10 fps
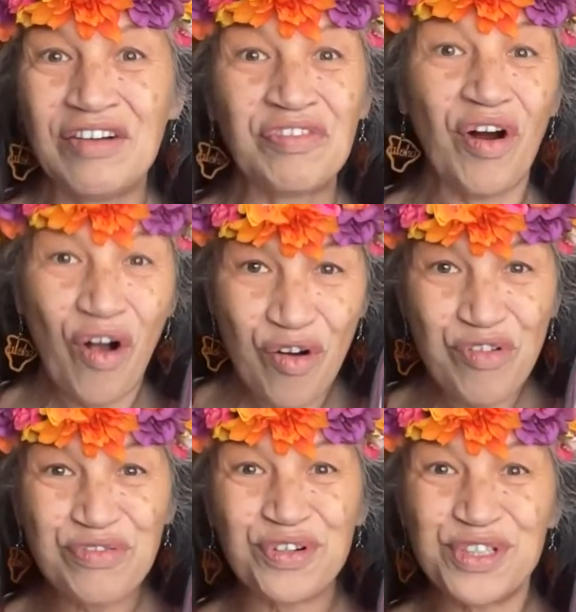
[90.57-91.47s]
for
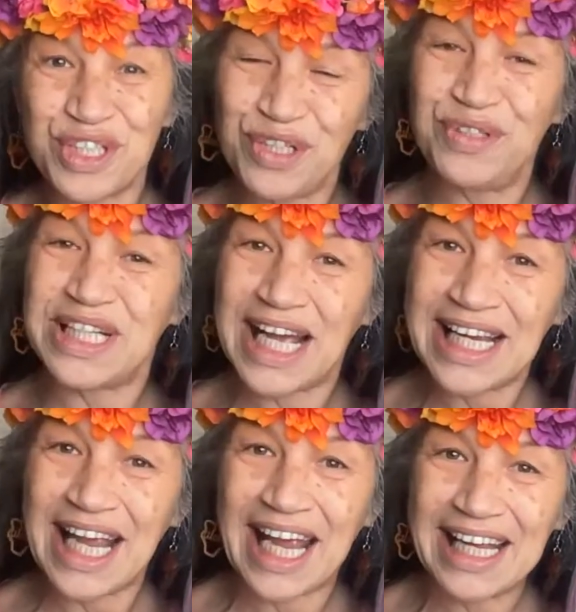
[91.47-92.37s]
over 2
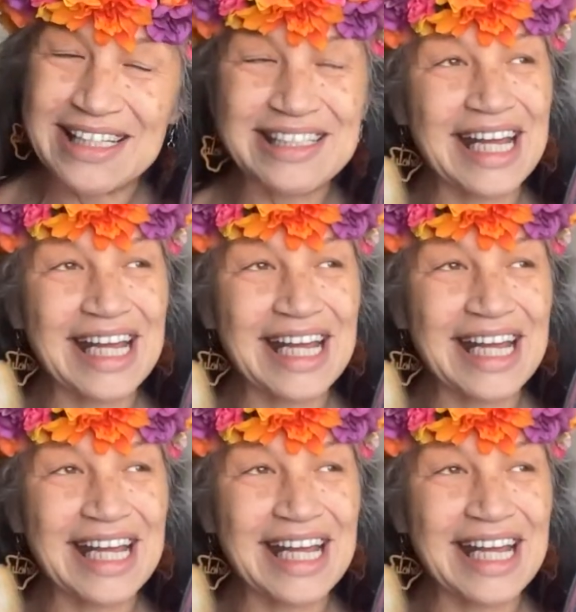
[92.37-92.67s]
decades.